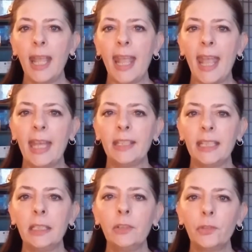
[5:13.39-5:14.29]
and
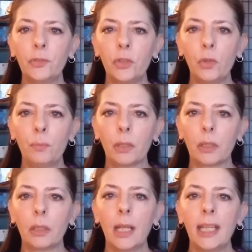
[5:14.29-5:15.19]
in his
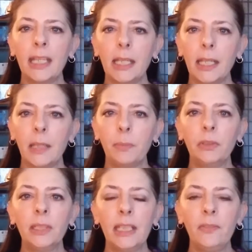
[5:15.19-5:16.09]
stupor he
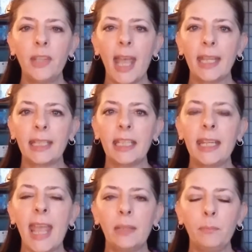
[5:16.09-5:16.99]
believed that
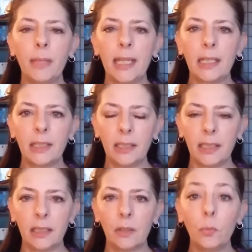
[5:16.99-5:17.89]
he had made a
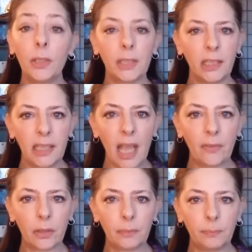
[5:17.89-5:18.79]
deal with the
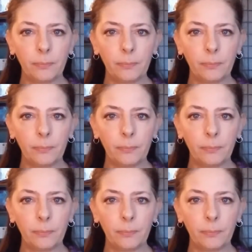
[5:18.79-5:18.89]
devil.